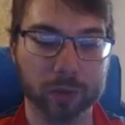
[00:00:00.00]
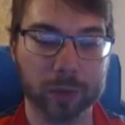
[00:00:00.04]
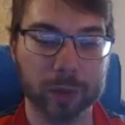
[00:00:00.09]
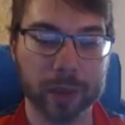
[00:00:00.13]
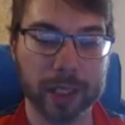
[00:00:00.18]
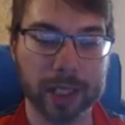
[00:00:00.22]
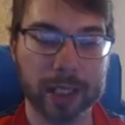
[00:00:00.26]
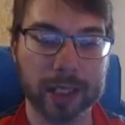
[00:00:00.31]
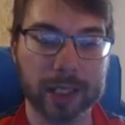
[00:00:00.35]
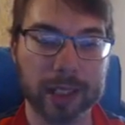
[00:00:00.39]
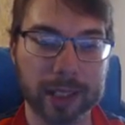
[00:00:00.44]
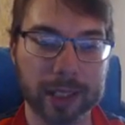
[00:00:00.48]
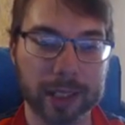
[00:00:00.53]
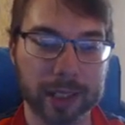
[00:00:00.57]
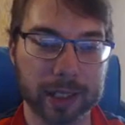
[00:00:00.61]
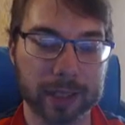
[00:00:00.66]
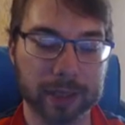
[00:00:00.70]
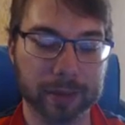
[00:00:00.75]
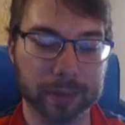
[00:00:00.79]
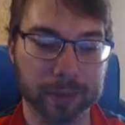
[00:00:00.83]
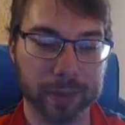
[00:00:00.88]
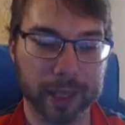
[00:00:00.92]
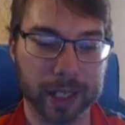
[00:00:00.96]
really
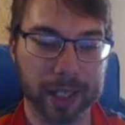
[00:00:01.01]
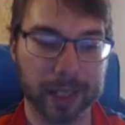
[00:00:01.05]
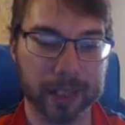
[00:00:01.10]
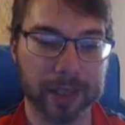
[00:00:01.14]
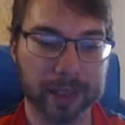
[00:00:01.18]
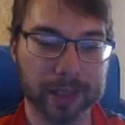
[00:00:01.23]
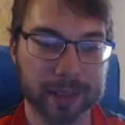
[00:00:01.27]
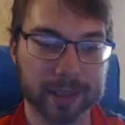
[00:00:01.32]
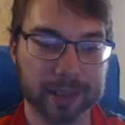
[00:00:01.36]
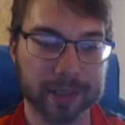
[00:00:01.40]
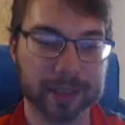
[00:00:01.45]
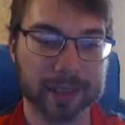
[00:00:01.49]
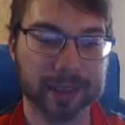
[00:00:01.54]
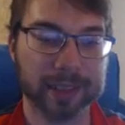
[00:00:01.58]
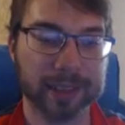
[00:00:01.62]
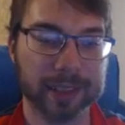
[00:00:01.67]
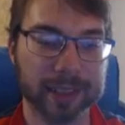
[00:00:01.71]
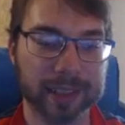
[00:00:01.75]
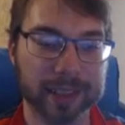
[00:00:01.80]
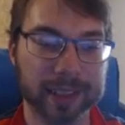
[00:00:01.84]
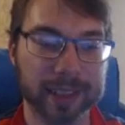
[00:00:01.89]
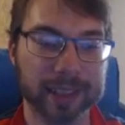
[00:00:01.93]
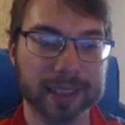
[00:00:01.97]
bad.
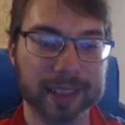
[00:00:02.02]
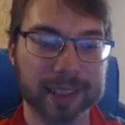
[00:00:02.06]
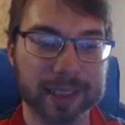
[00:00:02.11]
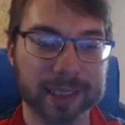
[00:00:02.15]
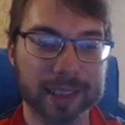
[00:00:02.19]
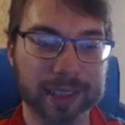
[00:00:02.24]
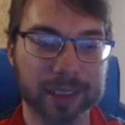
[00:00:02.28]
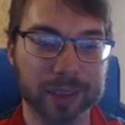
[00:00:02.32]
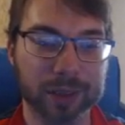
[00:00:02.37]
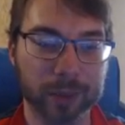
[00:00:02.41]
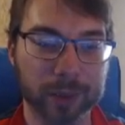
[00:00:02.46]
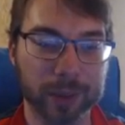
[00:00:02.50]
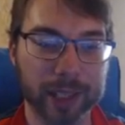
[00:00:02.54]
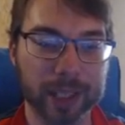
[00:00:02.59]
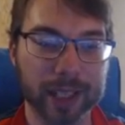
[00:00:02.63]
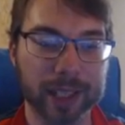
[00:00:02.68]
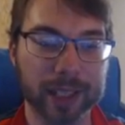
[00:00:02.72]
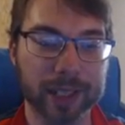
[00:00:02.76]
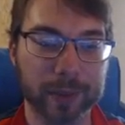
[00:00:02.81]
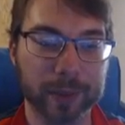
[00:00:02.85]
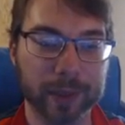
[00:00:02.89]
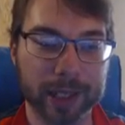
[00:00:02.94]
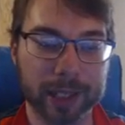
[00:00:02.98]

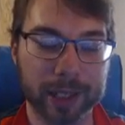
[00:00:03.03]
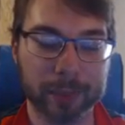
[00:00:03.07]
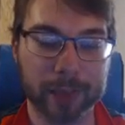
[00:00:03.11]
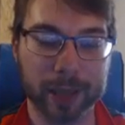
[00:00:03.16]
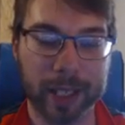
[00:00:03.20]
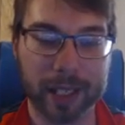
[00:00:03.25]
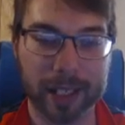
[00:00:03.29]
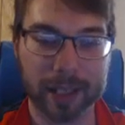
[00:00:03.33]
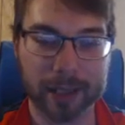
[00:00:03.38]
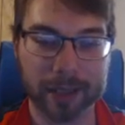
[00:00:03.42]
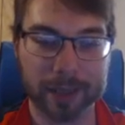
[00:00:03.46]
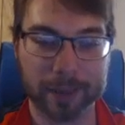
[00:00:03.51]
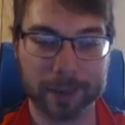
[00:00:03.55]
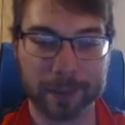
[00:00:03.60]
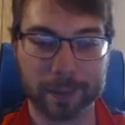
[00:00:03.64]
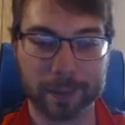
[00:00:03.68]
really, really bad.